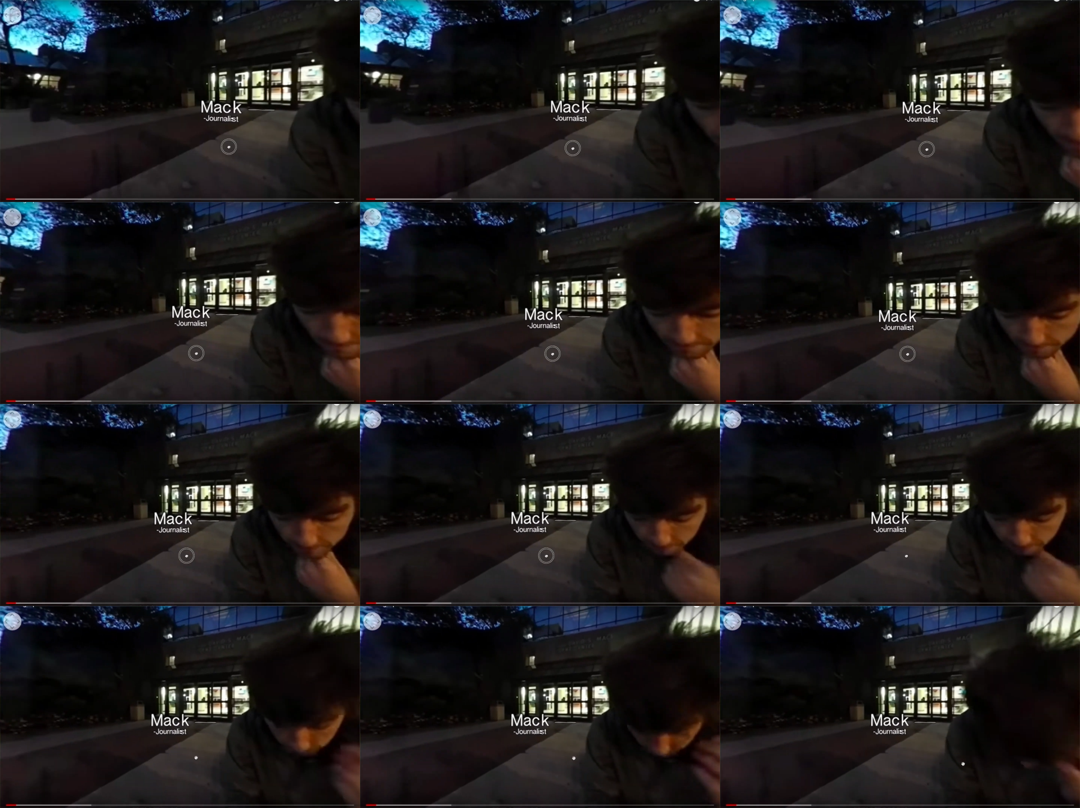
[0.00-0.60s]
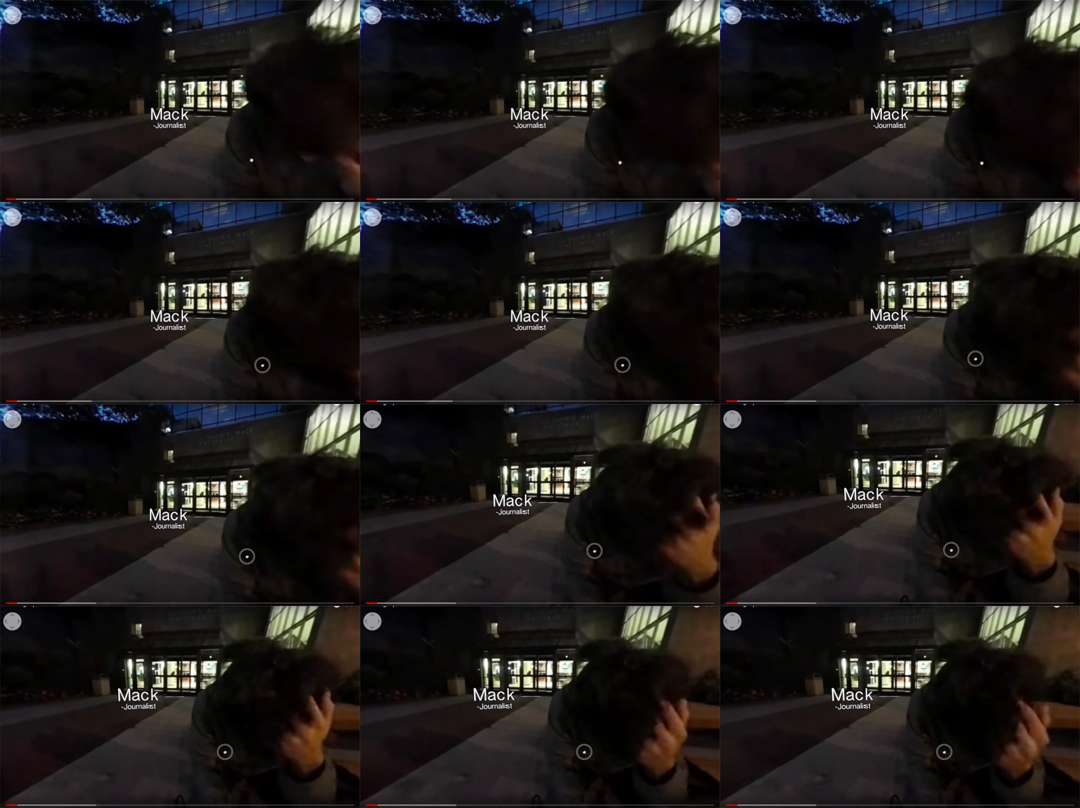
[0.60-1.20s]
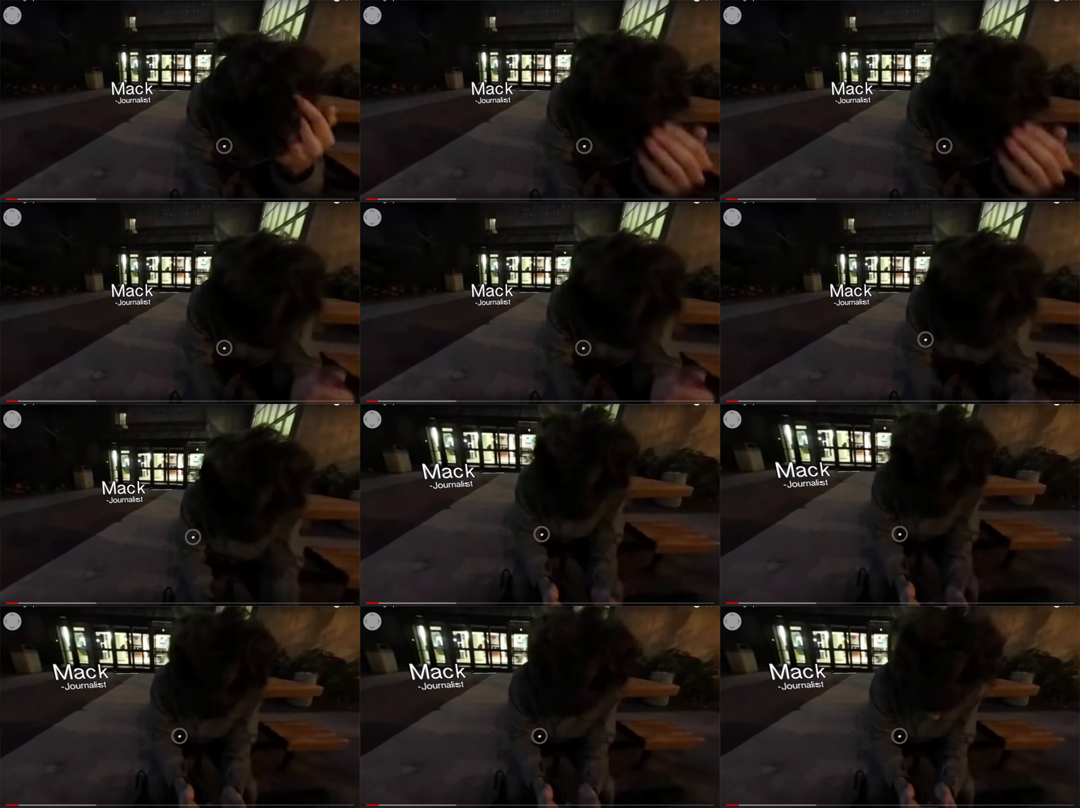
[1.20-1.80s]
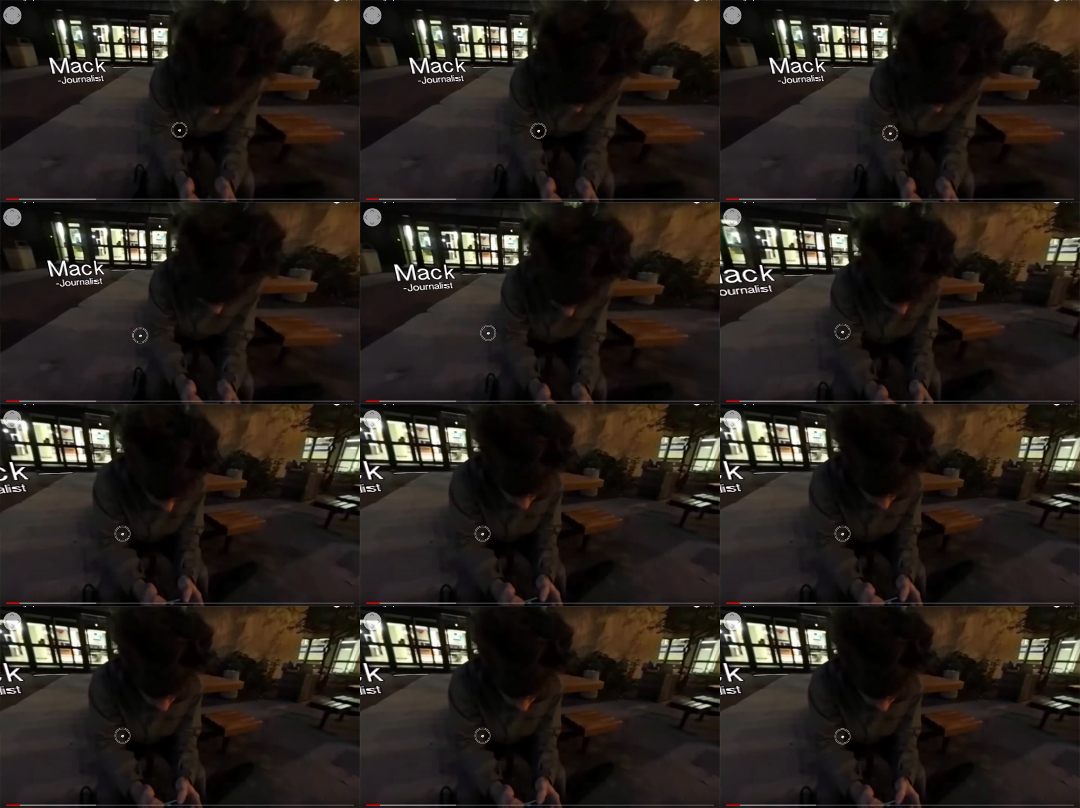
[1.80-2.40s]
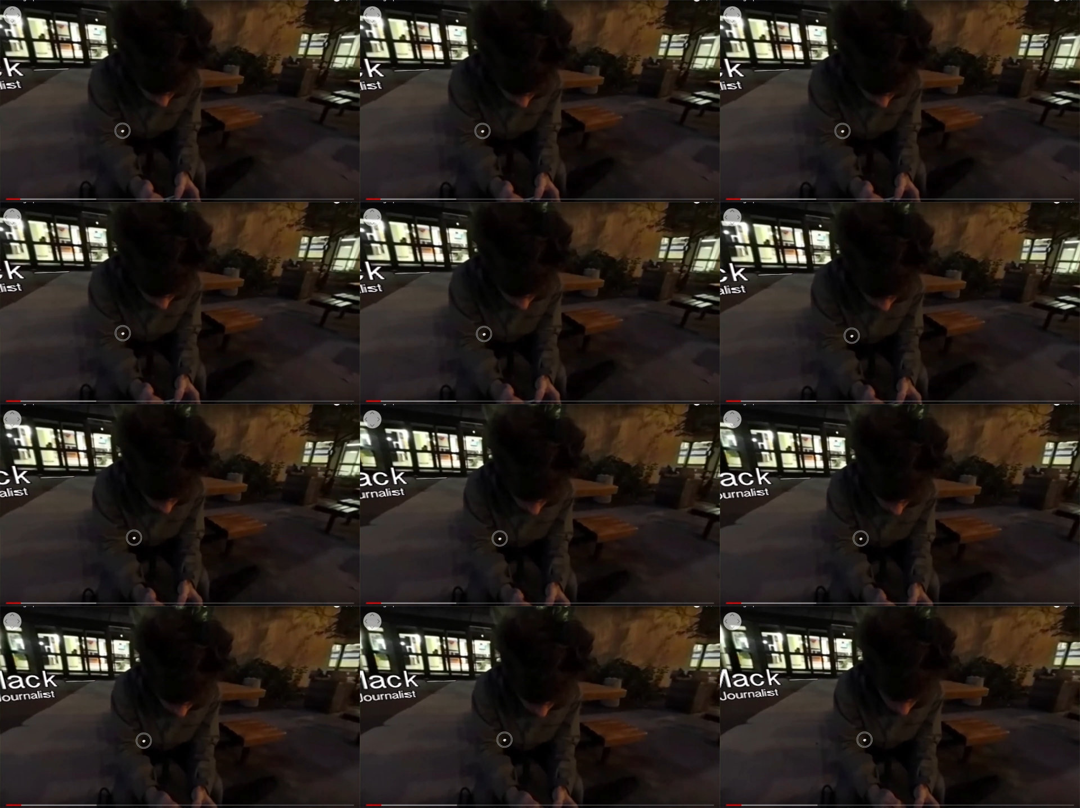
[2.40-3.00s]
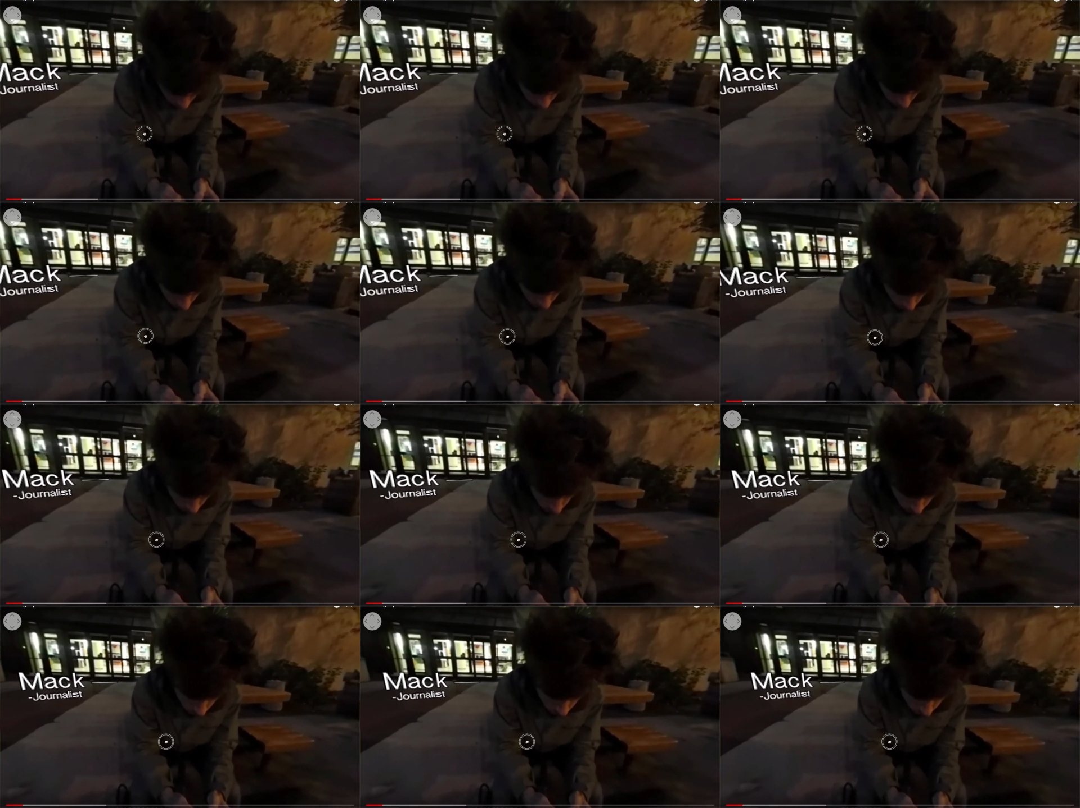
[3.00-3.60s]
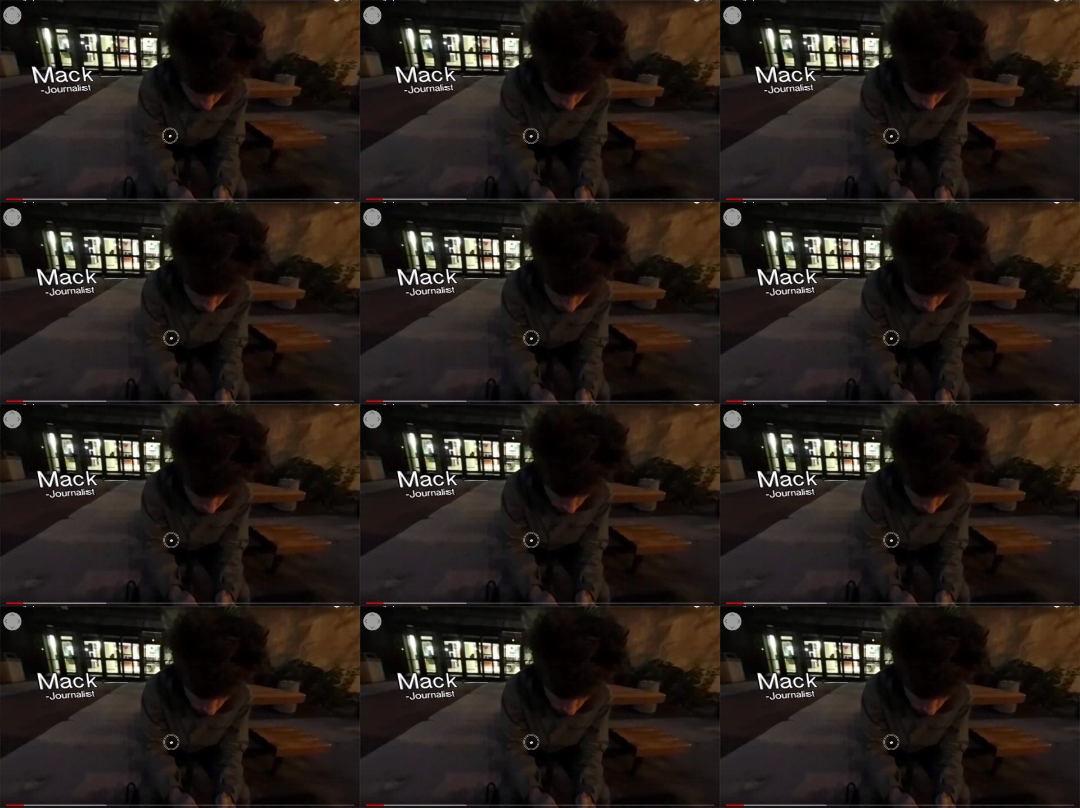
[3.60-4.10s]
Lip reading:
(no speaker visible)